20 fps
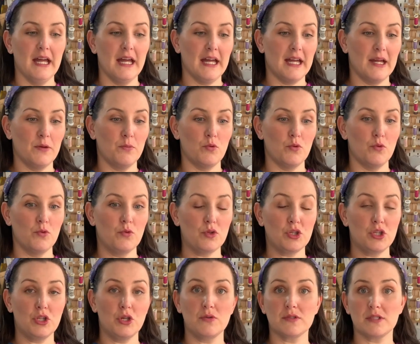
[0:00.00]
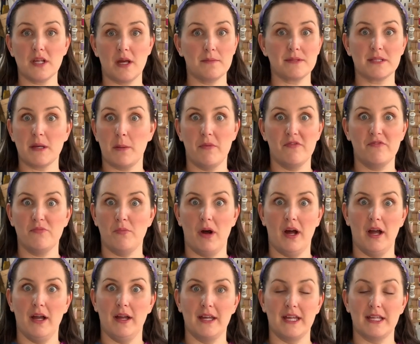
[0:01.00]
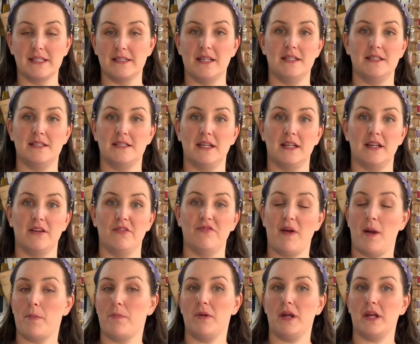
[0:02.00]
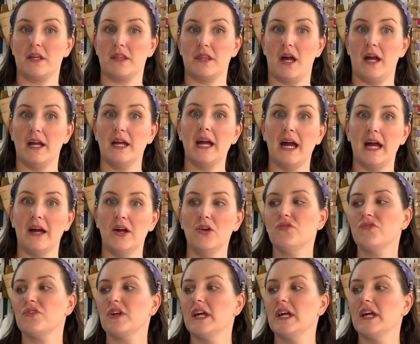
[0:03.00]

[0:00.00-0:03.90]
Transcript: It will use up some of my existing fabric that I have.